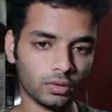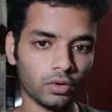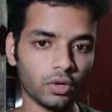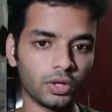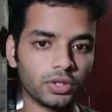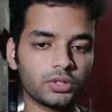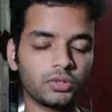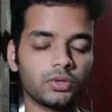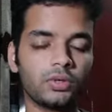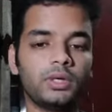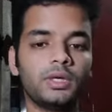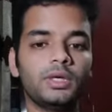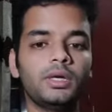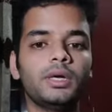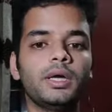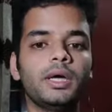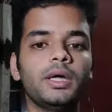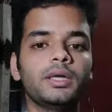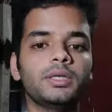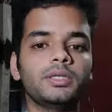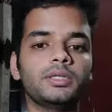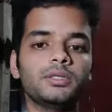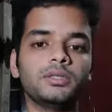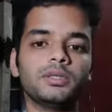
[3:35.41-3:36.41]
horizontal
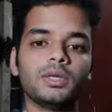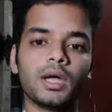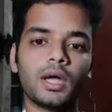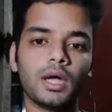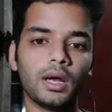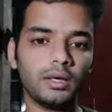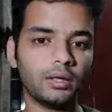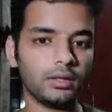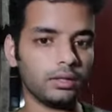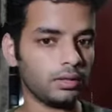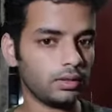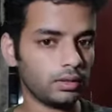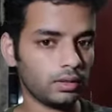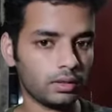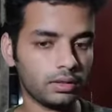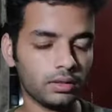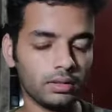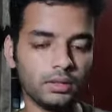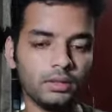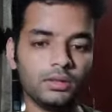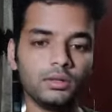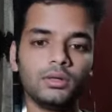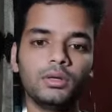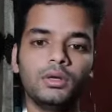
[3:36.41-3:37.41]
direction and
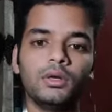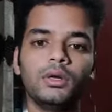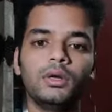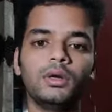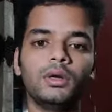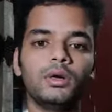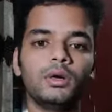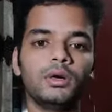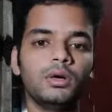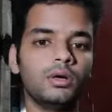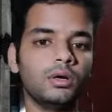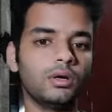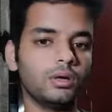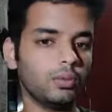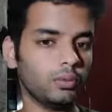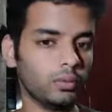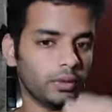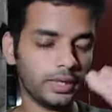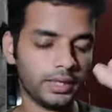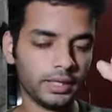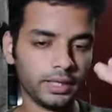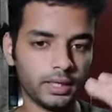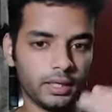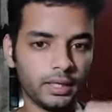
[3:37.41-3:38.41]
in
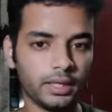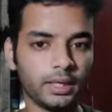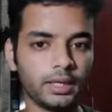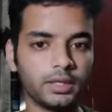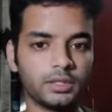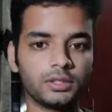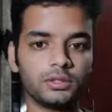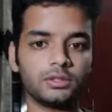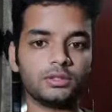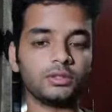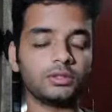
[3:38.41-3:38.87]
vertical direction.